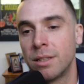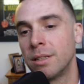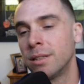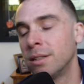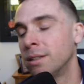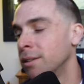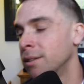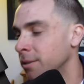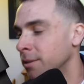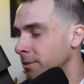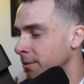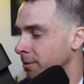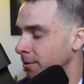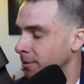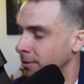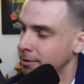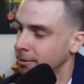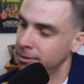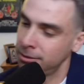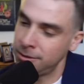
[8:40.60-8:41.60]

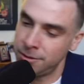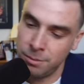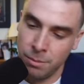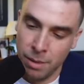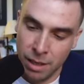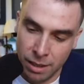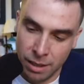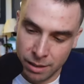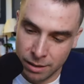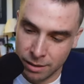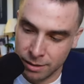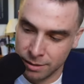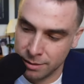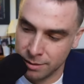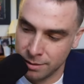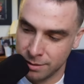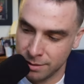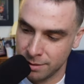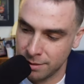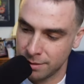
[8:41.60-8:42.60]

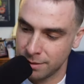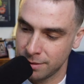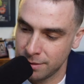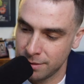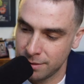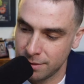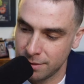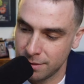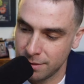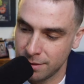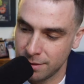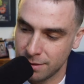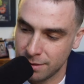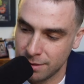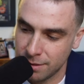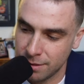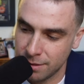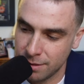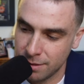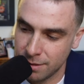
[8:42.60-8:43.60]

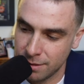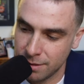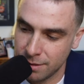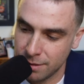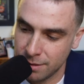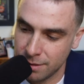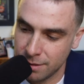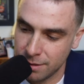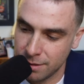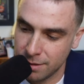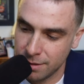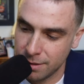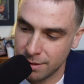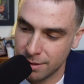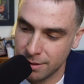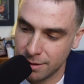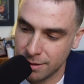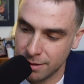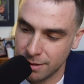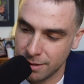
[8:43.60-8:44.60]

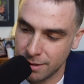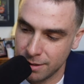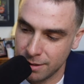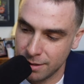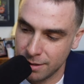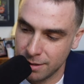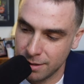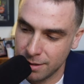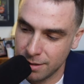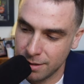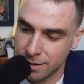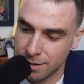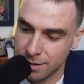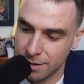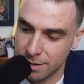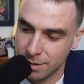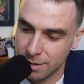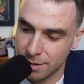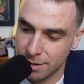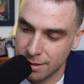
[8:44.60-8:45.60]

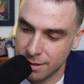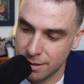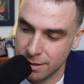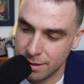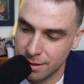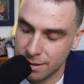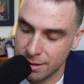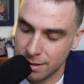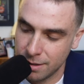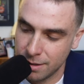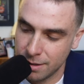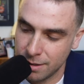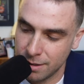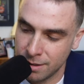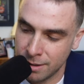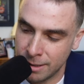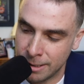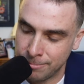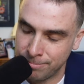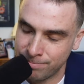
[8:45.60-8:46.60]

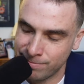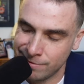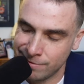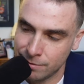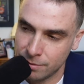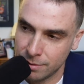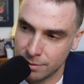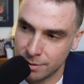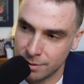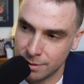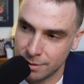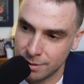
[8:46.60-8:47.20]
Nothing is said.